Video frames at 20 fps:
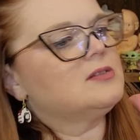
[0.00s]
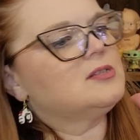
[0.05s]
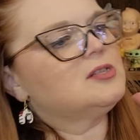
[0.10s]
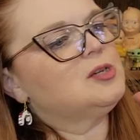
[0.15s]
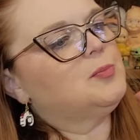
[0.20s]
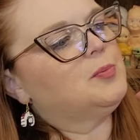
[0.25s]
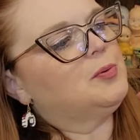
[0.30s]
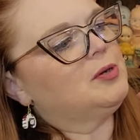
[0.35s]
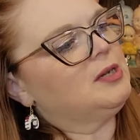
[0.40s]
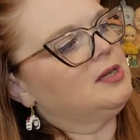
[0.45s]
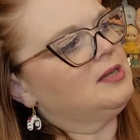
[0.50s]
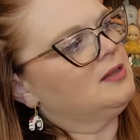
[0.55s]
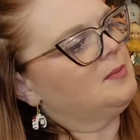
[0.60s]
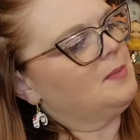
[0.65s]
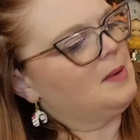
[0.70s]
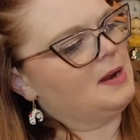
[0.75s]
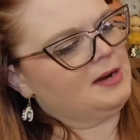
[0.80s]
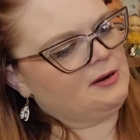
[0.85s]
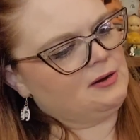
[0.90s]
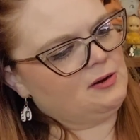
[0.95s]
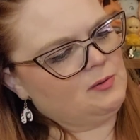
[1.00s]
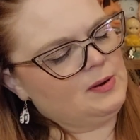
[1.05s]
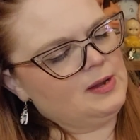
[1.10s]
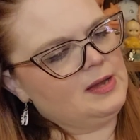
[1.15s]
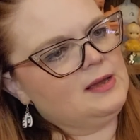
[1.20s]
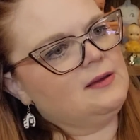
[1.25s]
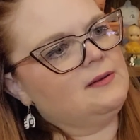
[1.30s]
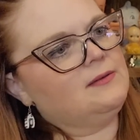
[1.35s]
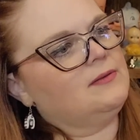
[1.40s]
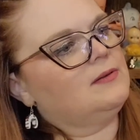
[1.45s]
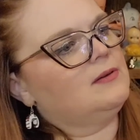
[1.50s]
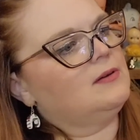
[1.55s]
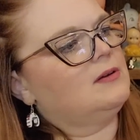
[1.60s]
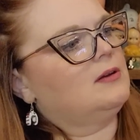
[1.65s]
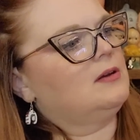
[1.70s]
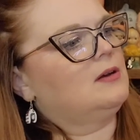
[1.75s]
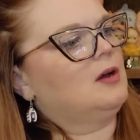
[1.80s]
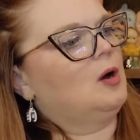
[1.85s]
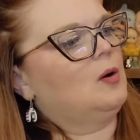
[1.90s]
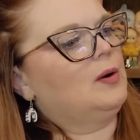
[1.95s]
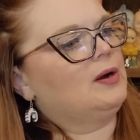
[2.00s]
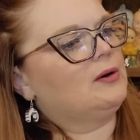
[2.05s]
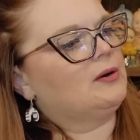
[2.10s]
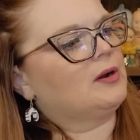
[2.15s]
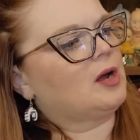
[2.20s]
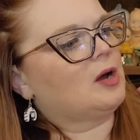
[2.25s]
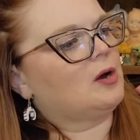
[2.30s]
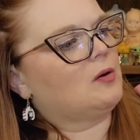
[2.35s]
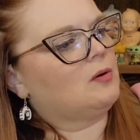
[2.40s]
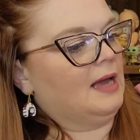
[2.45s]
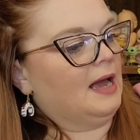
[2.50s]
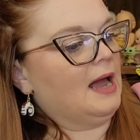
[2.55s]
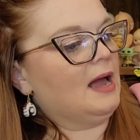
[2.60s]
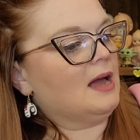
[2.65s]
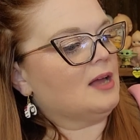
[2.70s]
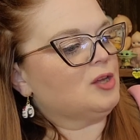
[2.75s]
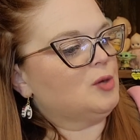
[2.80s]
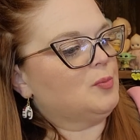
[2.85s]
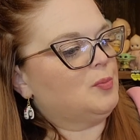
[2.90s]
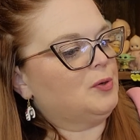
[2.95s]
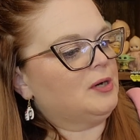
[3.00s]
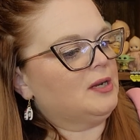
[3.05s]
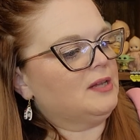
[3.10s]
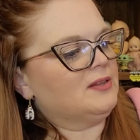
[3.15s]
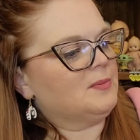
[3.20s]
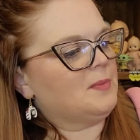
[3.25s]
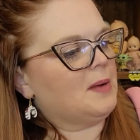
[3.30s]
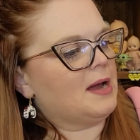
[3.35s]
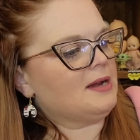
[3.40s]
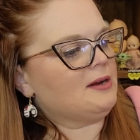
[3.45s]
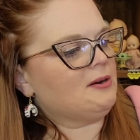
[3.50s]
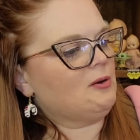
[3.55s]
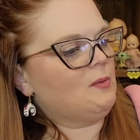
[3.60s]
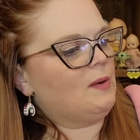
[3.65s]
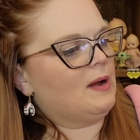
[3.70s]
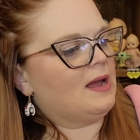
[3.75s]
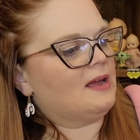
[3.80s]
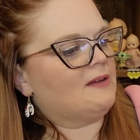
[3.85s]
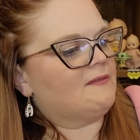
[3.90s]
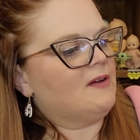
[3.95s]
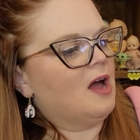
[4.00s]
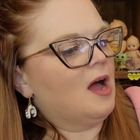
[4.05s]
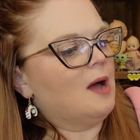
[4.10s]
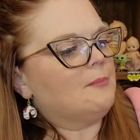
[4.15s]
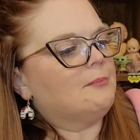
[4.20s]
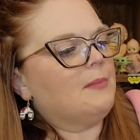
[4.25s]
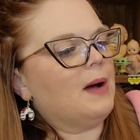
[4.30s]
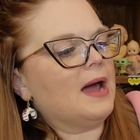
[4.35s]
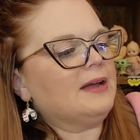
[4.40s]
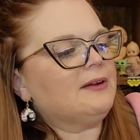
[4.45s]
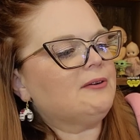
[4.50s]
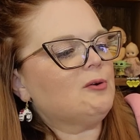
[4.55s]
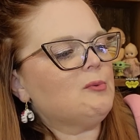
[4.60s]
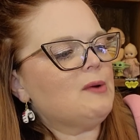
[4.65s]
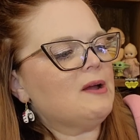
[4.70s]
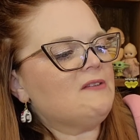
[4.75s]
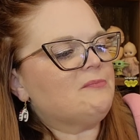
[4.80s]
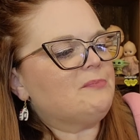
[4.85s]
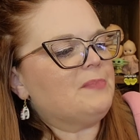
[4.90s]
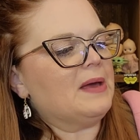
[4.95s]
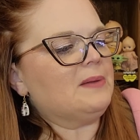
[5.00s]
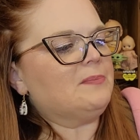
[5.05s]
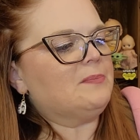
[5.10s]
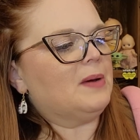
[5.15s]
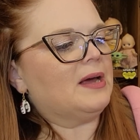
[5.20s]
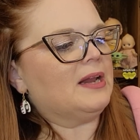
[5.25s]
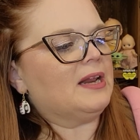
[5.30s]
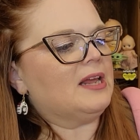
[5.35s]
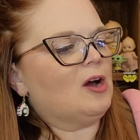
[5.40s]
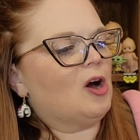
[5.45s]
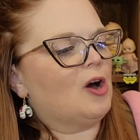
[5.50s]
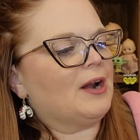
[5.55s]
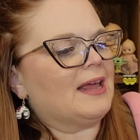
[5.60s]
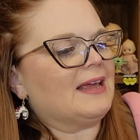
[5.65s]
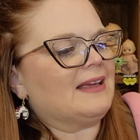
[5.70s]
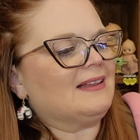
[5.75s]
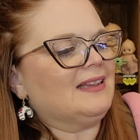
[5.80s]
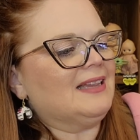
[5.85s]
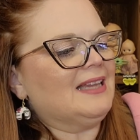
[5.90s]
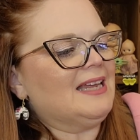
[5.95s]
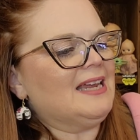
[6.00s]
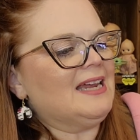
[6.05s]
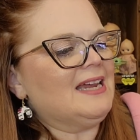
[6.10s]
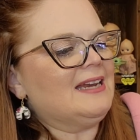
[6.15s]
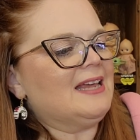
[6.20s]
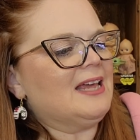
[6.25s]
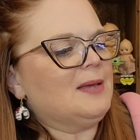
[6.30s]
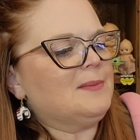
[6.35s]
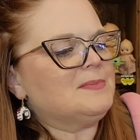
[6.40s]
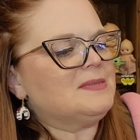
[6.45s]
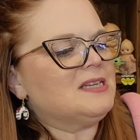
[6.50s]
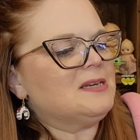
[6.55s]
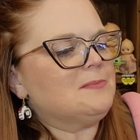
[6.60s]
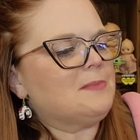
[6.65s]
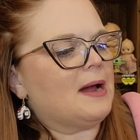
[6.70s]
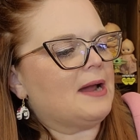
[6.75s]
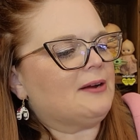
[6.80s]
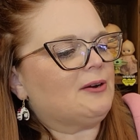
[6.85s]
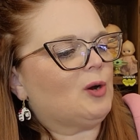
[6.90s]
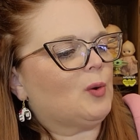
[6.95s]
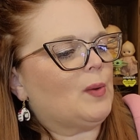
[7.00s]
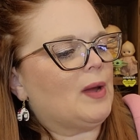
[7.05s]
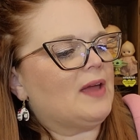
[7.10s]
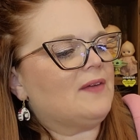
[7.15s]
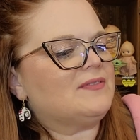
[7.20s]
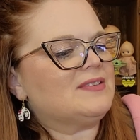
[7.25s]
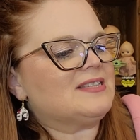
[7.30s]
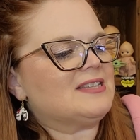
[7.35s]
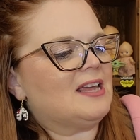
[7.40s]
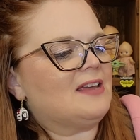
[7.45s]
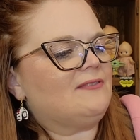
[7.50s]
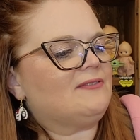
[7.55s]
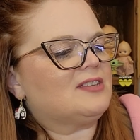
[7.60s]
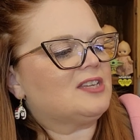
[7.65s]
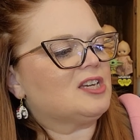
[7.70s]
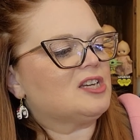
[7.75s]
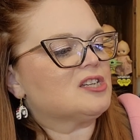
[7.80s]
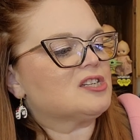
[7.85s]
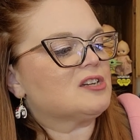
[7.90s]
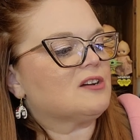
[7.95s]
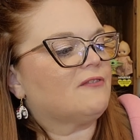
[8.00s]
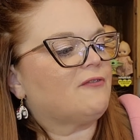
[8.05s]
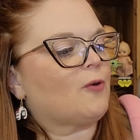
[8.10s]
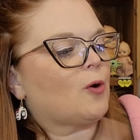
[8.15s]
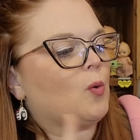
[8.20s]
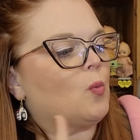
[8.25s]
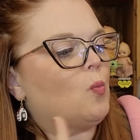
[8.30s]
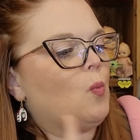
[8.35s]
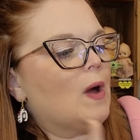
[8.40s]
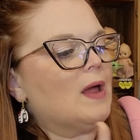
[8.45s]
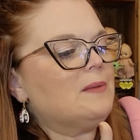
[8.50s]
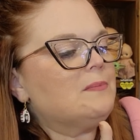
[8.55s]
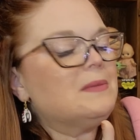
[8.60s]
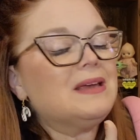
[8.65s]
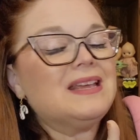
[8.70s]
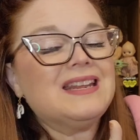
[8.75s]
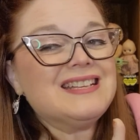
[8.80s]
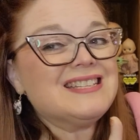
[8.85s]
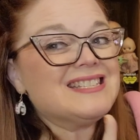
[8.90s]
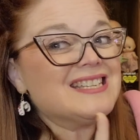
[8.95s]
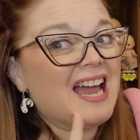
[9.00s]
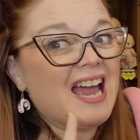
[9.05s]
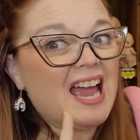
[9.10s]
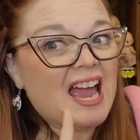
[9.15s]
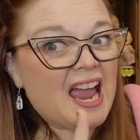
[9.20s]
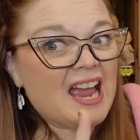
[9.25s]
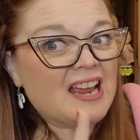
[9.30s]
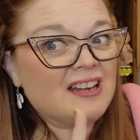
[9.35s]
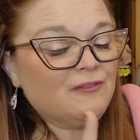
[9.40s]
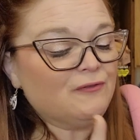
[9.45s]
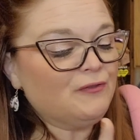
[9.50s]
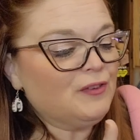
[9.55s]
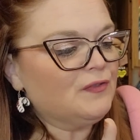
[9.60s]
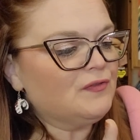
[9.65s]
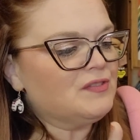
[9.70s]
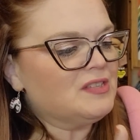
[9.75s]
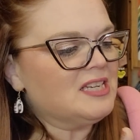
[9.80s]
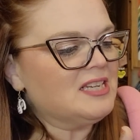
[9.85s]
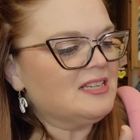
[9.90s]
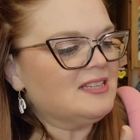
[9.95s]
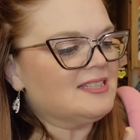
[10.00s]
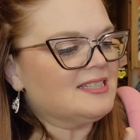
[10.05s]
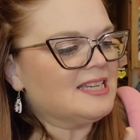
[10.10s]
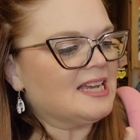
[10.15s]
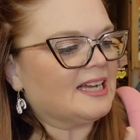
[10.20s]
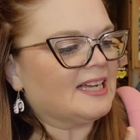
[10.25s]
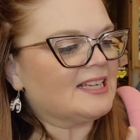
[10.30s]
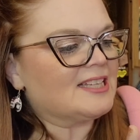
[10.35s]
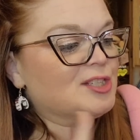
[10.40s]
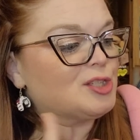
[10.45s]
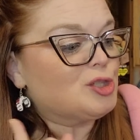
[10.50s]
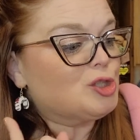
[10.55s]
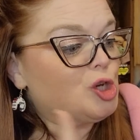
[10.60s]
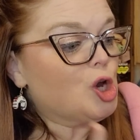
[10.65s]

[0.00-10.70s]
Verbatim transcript: Do you put it in the microwave? Oh, here we go. Yeah, you put it in the microwave. Microwave Bed Buddy on a clean, empty microwave safe dish for one minute and 15 seconds.